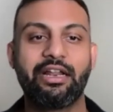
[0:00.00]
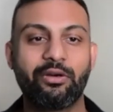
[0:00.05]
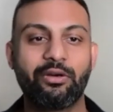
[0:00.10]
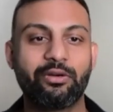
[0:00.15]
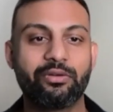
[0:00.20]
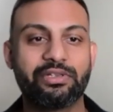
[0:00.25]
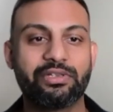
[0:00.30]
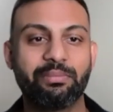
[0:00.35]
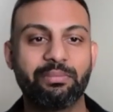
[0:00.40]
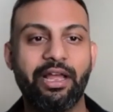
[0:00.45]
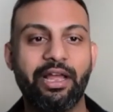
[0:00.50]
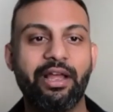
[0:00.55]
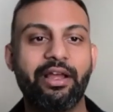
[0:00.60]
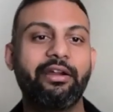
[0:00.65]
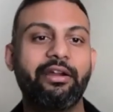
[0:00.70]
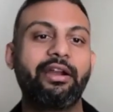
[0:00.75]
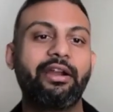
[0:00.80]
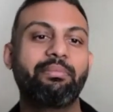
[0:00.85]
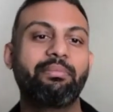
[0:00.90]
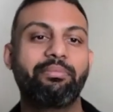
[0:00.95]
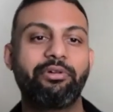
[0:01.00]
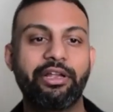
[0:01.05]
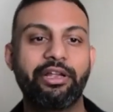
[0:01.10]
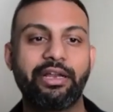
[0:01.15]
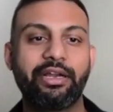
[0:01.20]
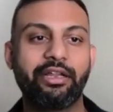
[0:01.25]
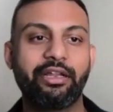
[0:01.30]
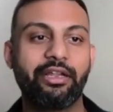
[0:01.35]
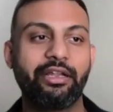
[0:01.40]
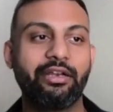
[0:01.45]
it out to supplier and bring
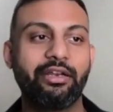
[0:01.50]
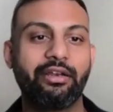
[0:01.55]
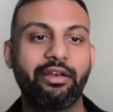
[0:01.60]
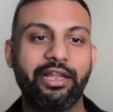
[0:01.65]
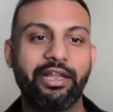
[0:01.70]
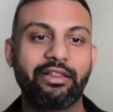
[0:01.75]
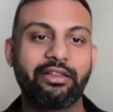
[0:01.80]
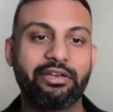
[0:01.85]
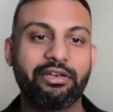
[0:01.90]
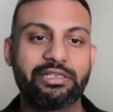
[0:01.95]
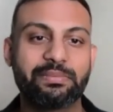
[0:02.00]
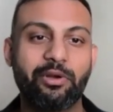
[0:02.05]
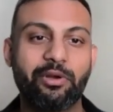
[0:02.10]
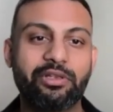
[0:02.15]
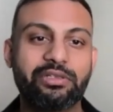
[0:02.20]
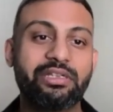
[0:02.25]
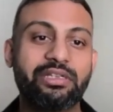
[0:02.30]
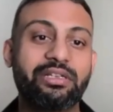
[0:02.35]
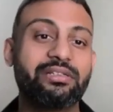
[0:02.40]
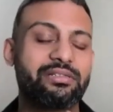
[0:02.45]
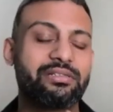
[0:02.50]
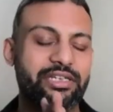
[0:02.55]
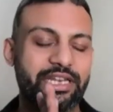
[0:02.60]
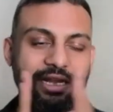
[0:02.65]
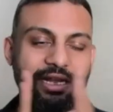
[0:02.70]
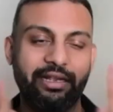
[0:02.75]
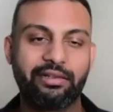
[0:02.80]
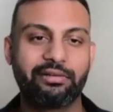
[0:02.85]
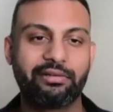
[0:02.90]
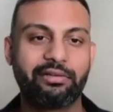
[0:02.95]
it in, the responses
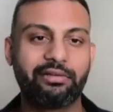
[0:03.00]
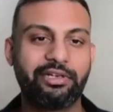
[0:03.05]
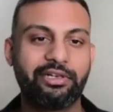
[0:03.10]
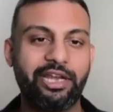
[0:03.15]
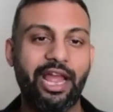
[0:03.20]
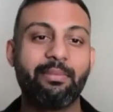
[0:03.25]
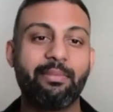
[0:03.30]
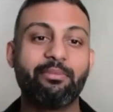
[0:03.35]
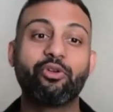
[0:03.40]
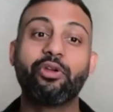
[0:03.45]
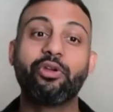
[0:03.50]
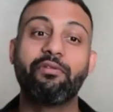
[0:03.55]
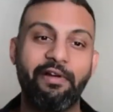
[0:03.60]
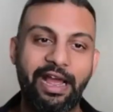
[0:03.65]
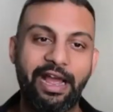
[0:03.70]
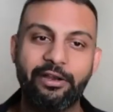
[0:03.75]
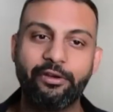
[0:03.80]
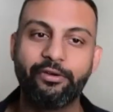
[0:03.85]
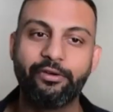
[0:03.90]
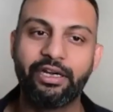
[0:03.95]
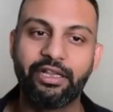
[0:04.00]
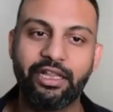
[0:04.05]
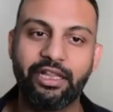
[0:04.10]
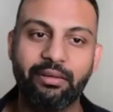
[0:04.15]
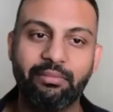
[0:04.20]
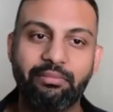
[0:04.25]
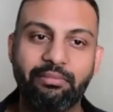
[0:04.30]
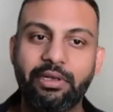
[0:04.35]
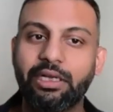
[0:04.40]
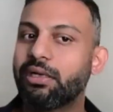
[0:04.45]
take time to evaluate
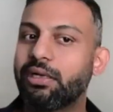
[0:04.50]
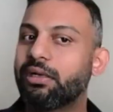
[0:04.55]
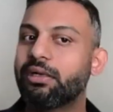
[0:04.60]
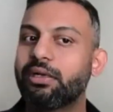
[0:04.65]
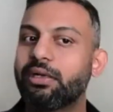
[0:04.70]
them.